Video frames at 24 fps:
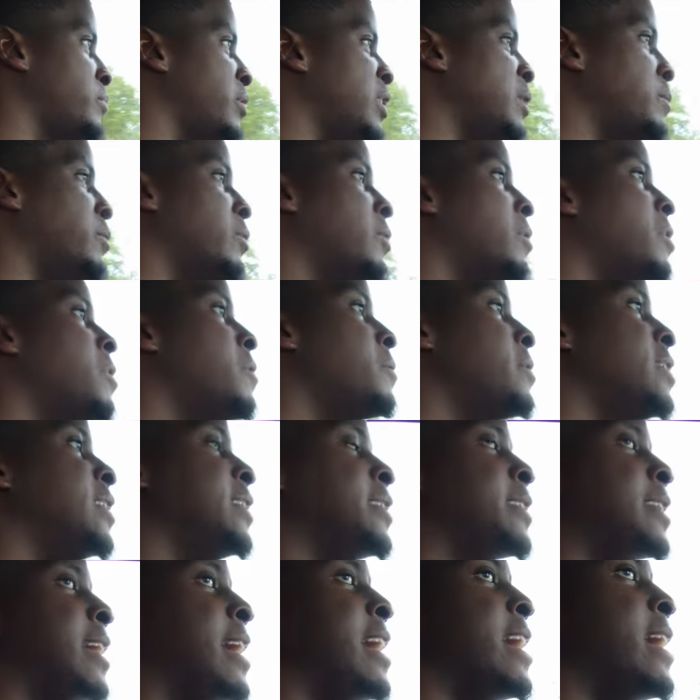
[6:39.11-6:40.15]
People
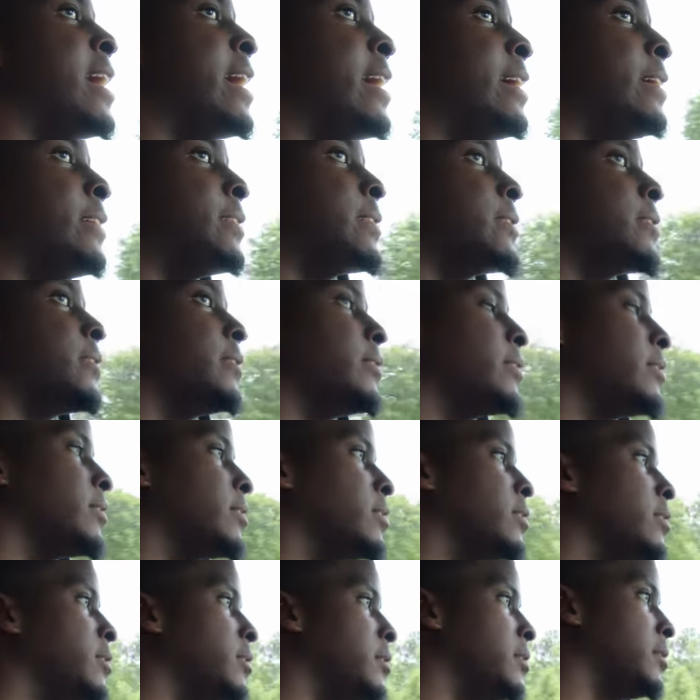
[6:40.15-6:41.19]
always ask,
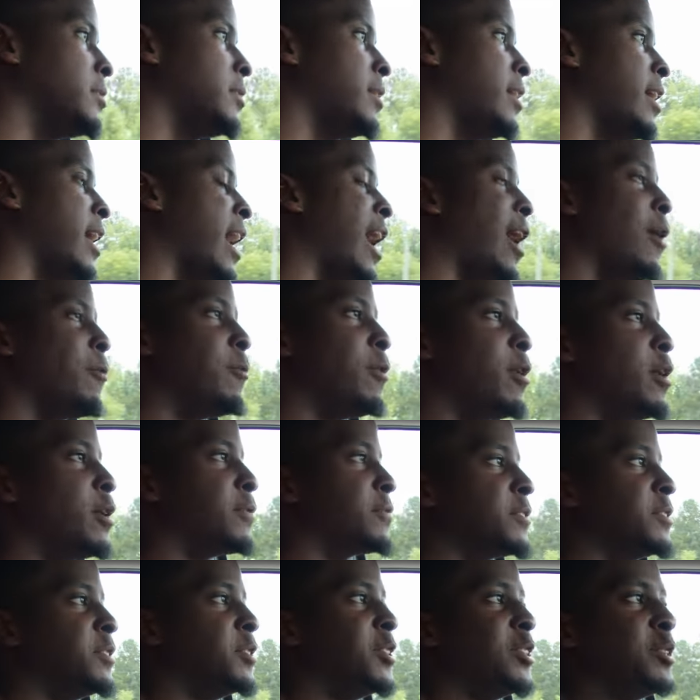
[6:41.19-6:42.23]
how
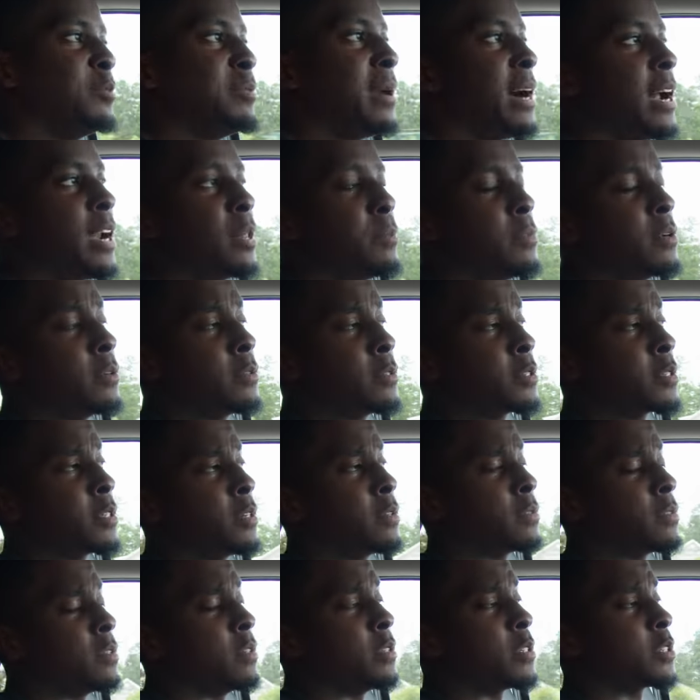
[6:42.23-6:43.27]
often do bodybuilders
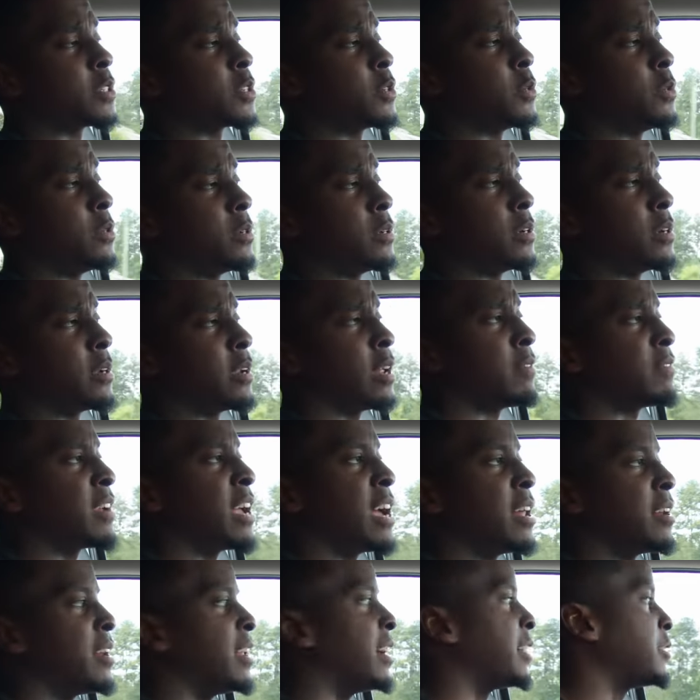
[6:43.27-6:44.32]
go to the store? I've
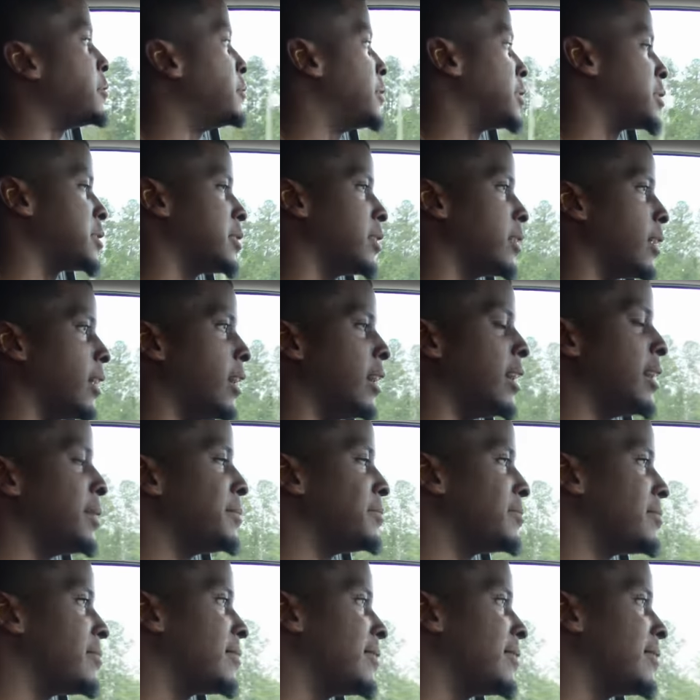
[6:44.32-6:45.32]
gotten that question a lot.